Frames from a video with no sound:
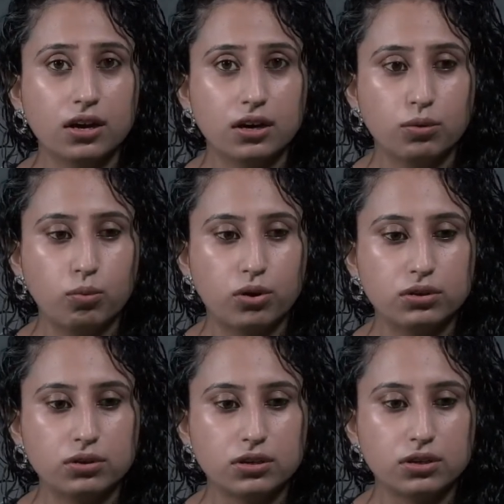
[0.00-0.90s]
uh,
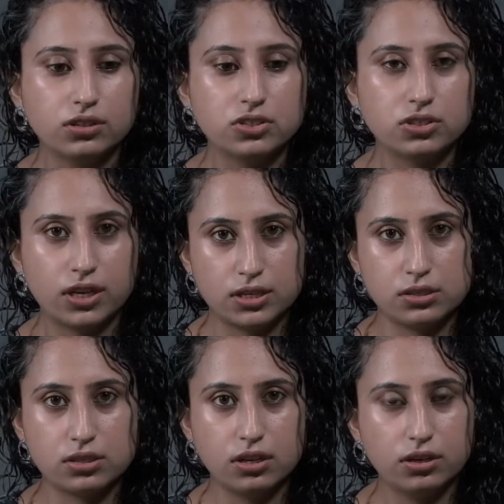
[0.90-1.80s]
want a
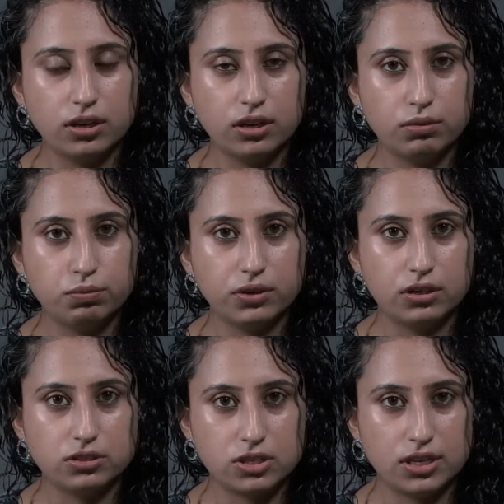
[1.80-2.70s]
stress relief
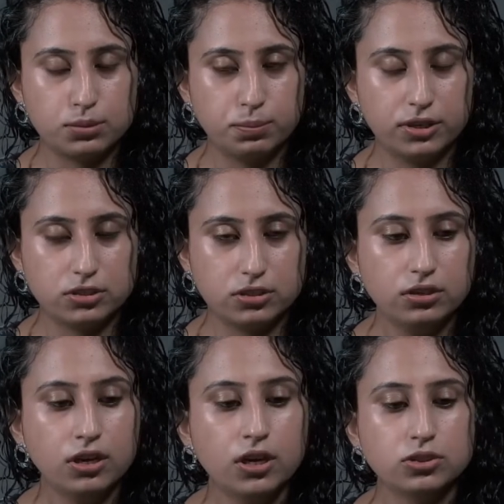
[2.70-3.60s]
uh, stress
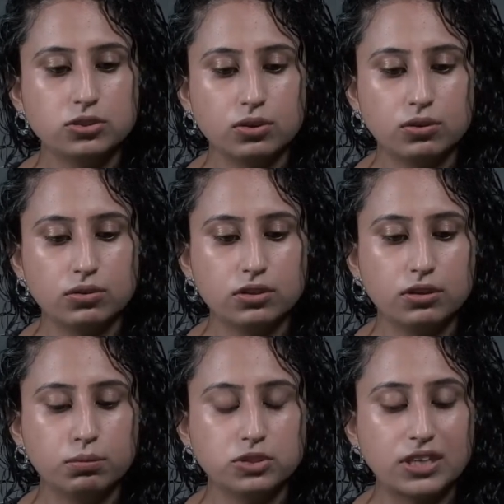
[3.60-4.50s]
buster so
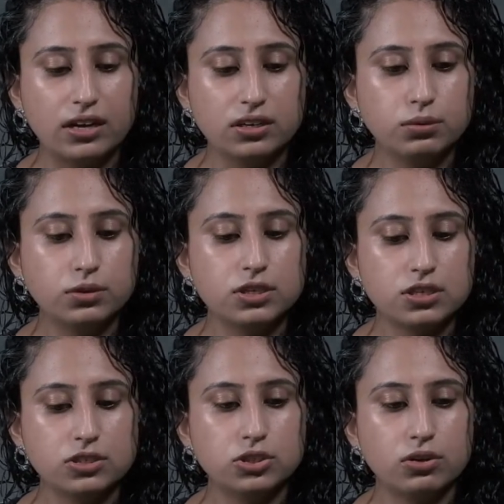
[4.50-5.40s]
the sandalwood
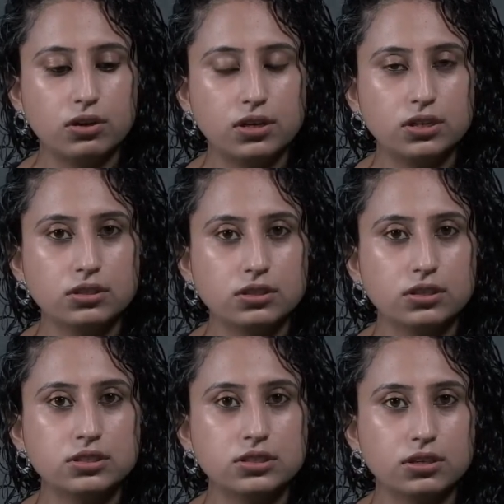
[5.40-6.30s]
essential oil in
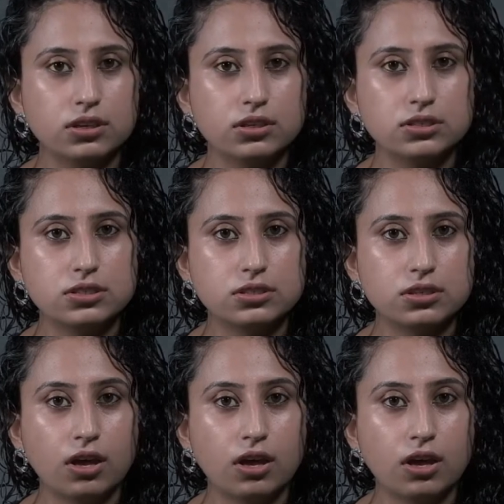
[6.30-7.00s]
this is